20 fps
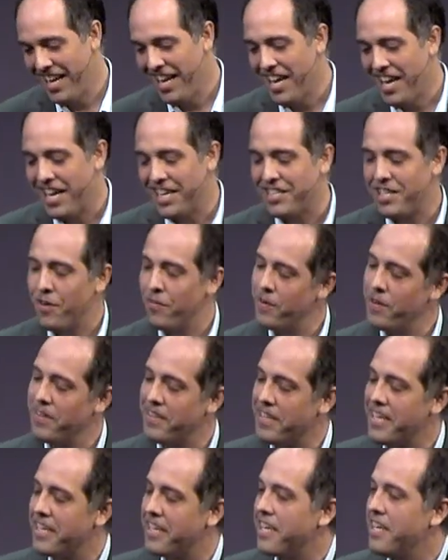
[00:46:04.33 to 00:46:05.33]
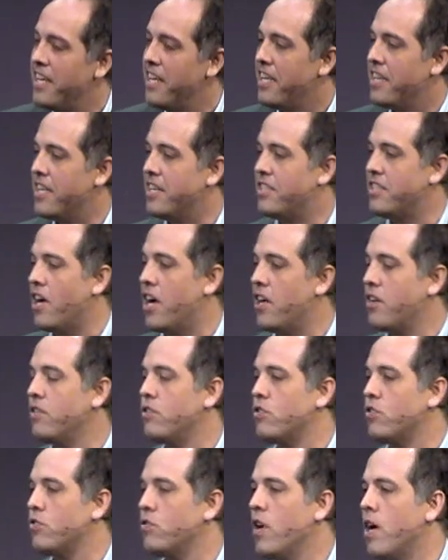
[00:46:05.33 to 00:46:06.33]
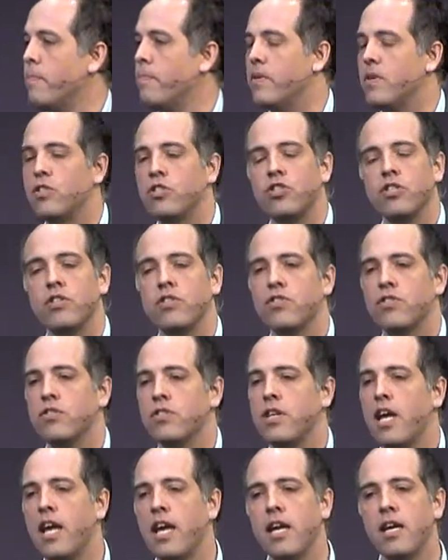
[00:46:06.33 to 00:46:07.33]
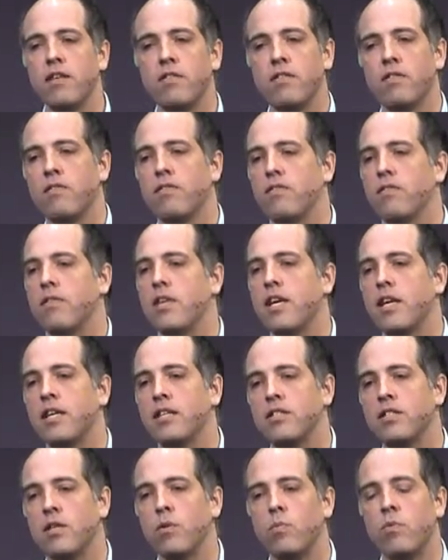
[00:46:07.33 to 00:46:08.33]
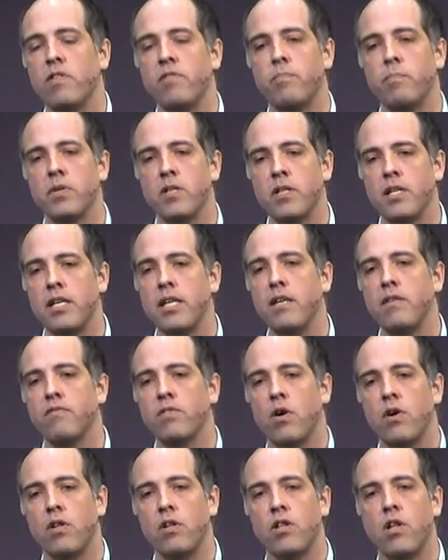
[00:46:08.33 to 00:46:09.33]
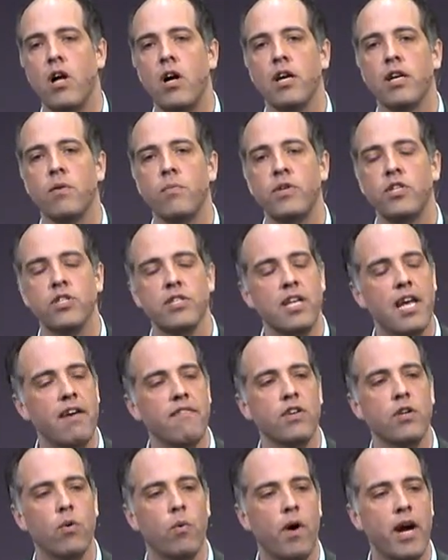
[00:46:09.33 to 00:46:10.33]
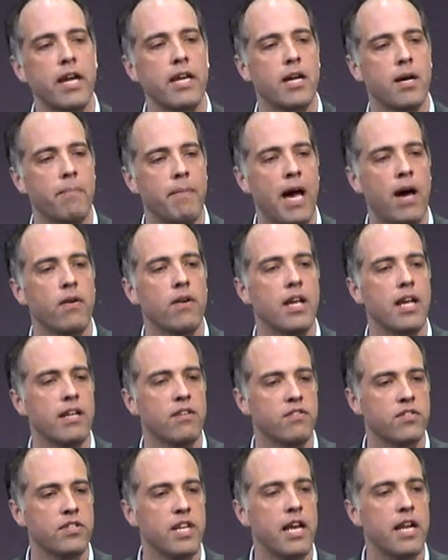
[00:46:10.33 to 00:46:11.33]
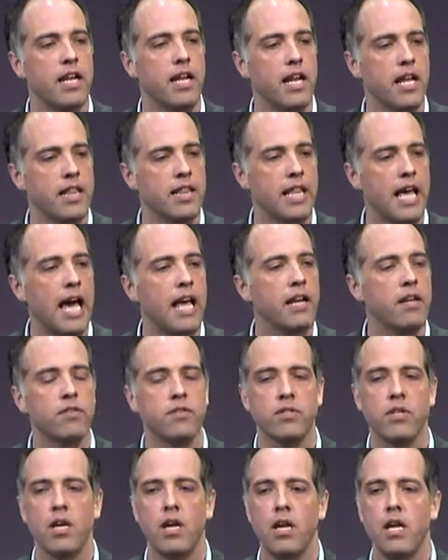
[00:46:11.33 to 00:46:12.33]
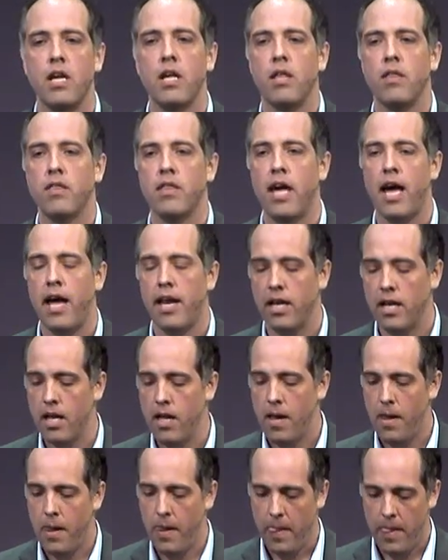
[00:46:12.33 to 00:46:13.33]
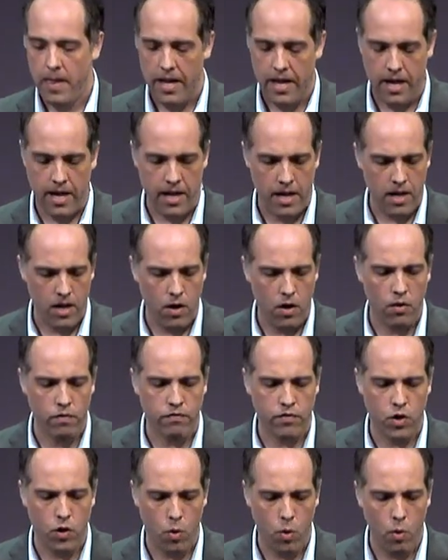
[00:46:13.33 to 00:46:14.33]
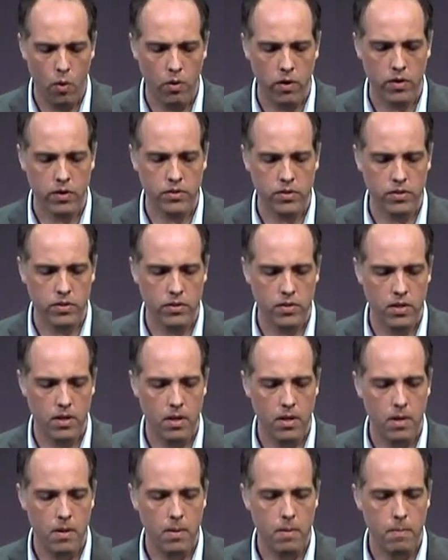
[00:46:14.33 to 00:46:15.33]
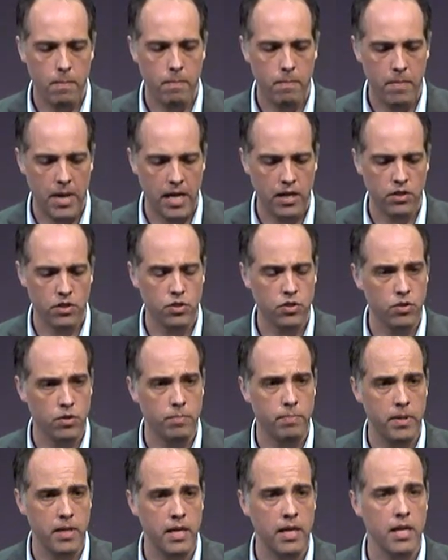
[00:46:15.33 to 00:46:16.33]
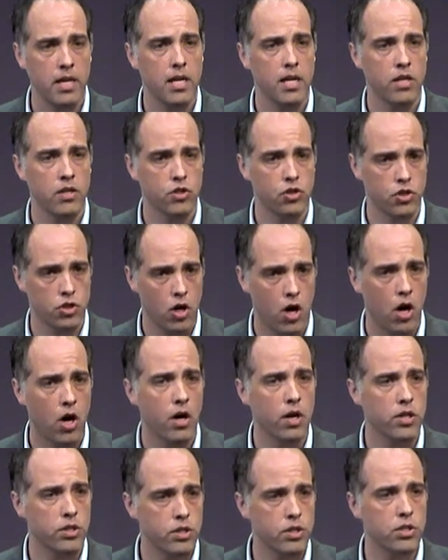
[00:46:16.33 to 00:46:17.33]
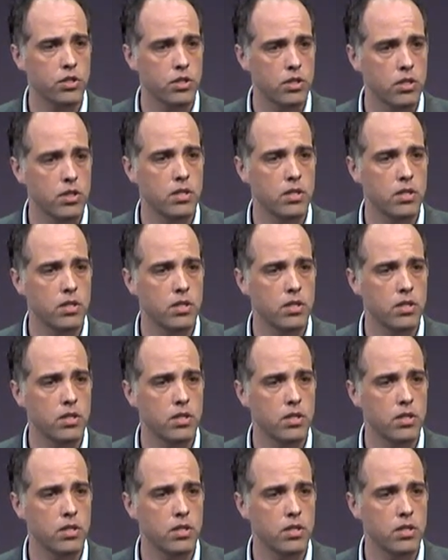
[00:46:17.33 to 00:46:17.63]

is that we think that Donald Trump is just saying the things that we've believed all along and we just haven't quite come out and said it. And that is that, uh, of course, men should be in charge.